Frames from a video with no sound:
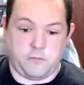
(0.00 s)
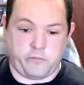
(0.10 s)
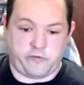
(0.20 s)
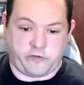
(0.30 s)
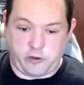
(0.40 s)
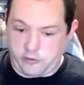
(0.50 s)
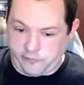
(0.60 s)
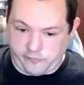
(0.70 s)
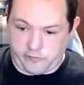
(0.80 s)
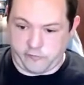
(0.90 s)
Security
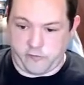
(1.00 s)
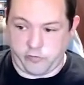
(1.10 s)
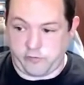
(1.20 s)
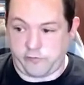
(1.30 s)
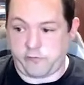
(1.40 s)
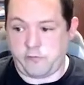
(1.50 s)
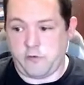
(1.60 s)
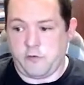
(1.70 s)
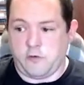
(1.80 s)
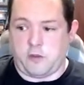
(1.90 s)
SIG is on this,
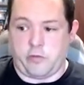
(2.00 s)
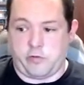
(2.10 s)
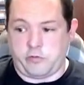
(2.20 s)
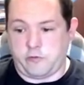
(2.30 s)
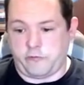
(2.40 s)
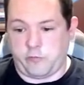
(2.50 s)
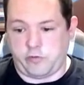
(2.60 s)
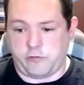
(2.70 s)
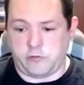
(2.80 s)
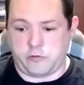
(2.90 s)
and then there's some
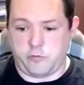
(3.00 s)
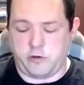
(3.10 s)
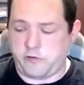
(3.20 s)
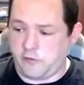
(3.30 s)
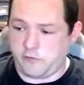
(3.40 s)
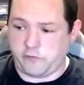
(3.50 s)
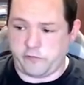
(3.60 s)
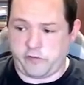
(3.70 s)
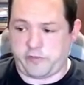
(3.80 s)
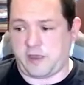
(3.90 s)
internal communications
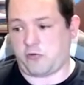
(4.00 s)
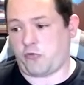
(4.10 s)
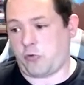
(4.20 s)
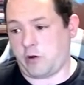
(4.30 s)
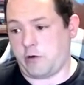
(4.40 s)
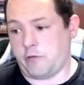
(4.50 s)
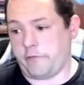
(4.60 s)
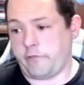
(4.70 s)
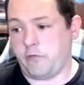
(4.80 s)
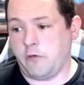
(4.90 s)
that triggers.